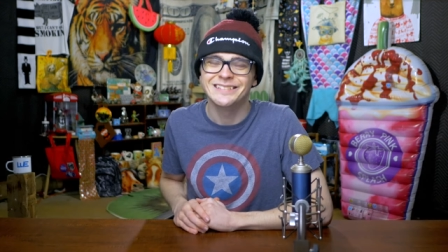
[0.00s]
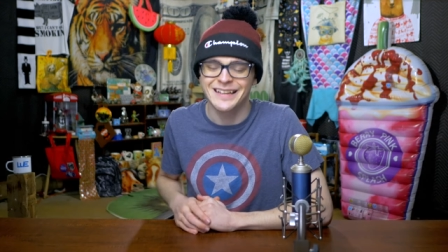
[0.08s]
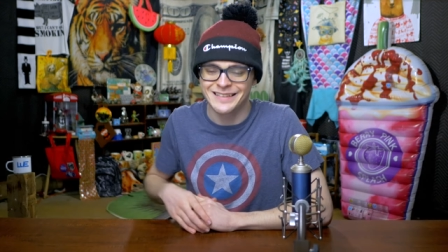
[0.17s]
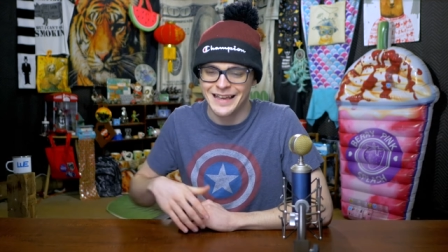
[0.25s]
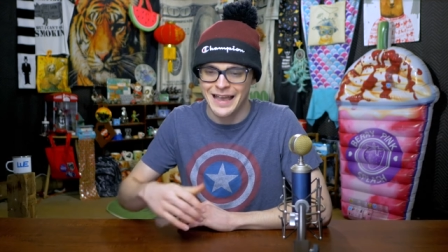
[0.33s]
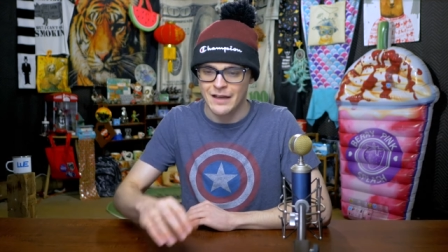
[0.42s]

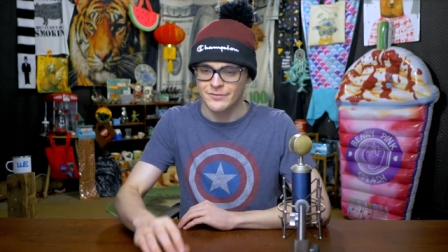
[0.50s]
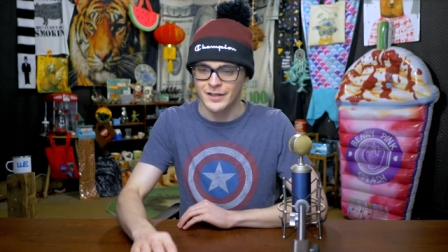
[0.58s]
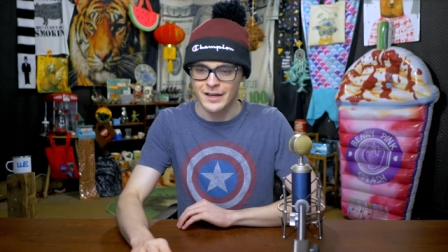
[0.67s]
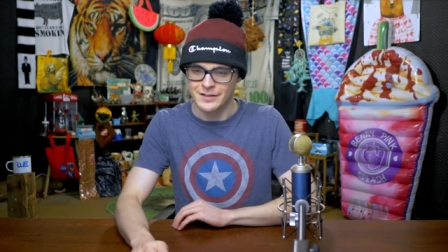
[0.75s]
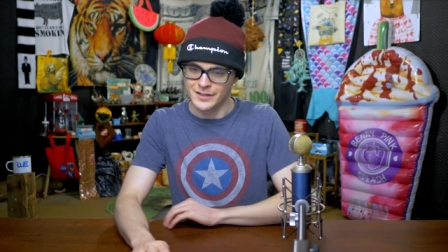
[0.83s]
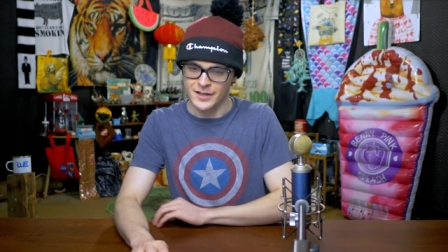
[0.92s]
that they have to
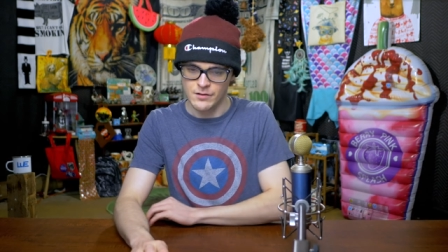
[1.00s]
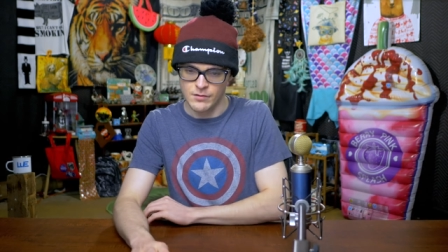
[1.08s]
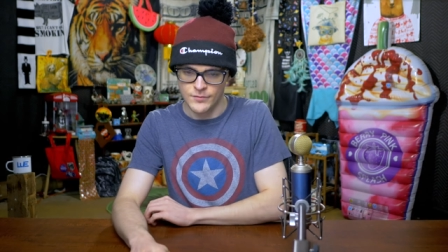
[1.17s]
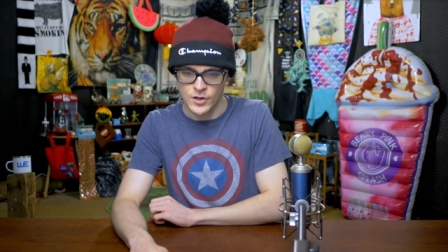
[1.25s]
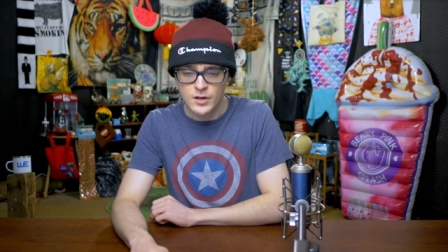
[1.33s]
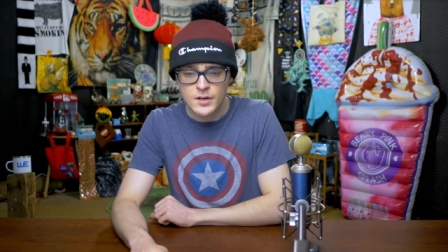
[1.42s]
kind of get
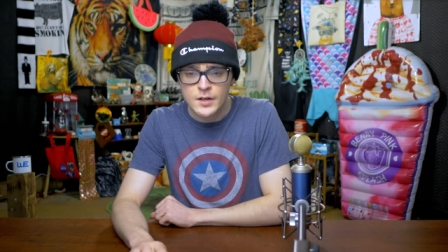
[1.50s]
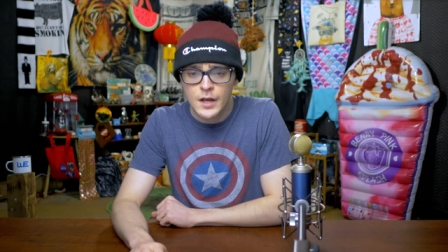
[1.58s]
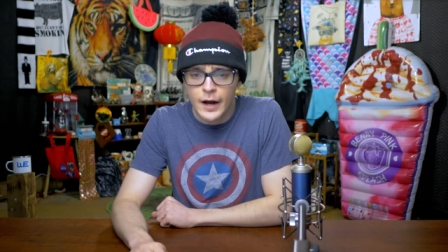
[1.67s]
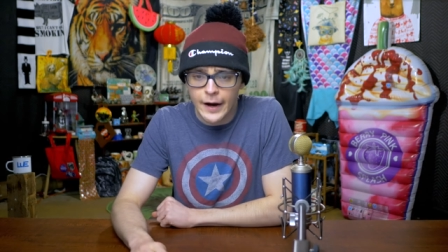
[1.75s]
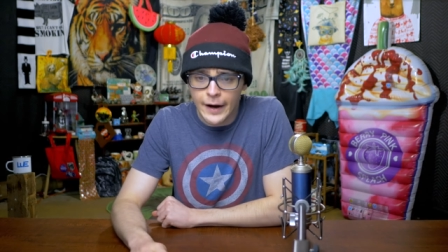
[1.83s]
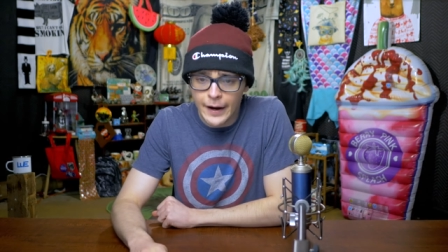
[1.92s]
over.
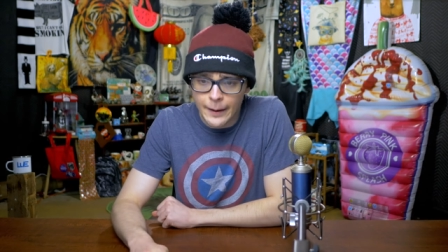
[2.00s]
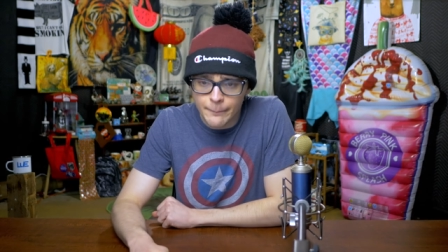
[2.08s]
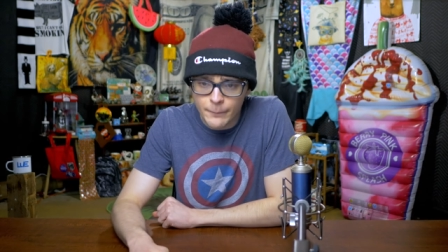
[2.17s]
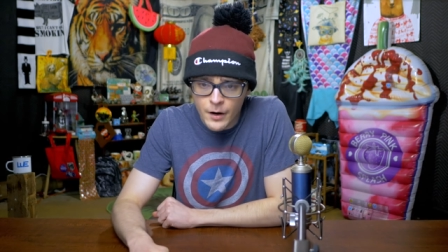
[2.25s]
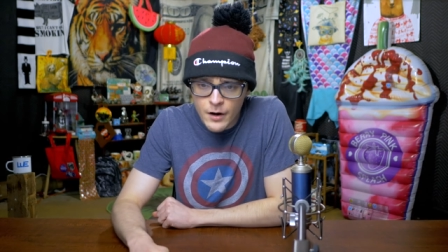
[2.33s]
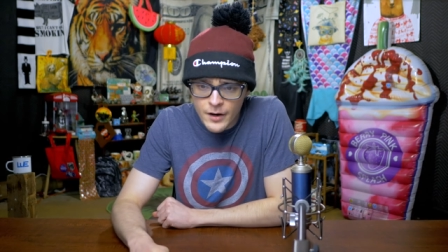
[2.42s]

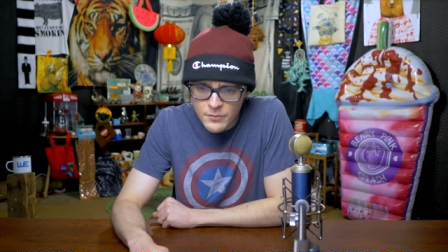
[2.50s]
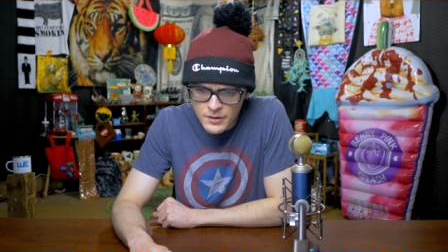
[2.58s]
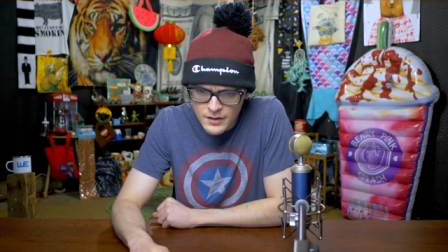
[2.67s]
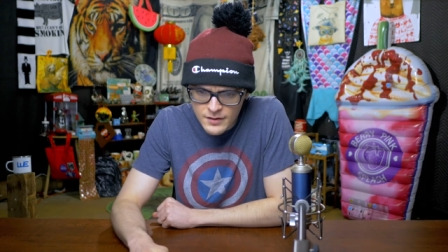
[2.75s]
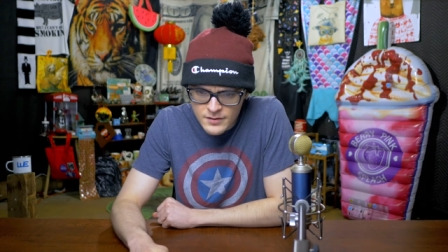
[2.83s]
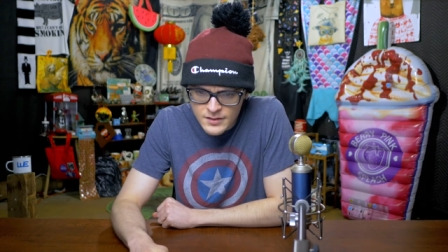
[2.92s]
All right,
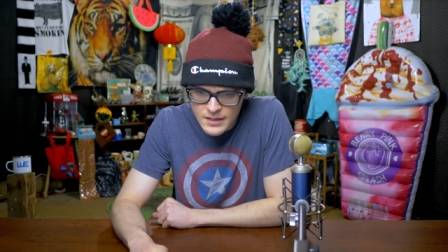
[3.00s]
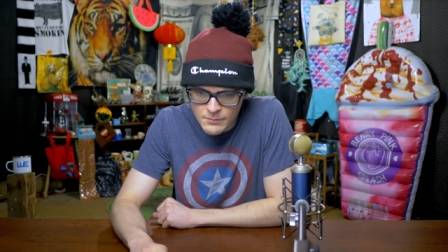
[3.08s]
let's keep